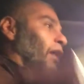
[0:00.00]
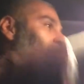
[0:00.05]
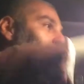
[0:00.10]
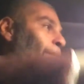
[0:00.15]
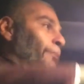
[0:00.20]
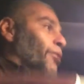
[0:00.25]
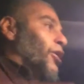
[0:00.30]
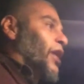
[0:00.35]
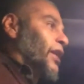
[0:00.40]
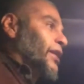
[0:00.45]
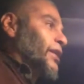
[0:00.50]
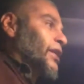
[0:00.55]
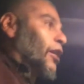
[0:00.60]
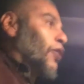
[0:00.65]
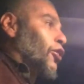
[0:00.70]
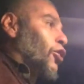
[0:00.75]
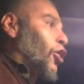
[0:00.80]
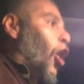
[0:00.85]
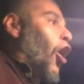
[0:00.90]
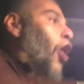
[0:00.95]
and I'm going to need
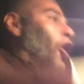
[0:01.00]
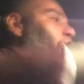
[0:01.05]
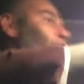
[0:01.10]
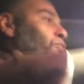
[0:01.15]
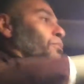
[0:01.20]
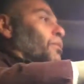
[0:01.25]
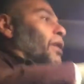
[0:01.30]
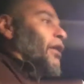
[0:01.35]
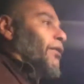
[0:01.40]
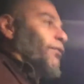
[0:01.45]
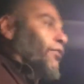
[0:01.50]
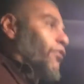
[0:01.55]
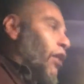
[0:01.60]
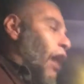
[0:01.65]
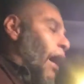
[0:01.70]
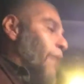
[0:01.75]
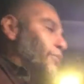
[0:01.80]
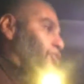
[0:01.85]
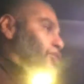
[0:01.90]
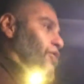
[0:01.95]
a large money for
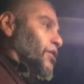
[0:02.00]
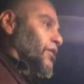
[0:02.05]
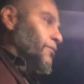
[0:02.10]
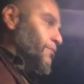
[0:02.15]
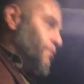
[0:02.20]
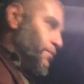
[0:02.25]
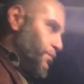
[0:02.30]
option.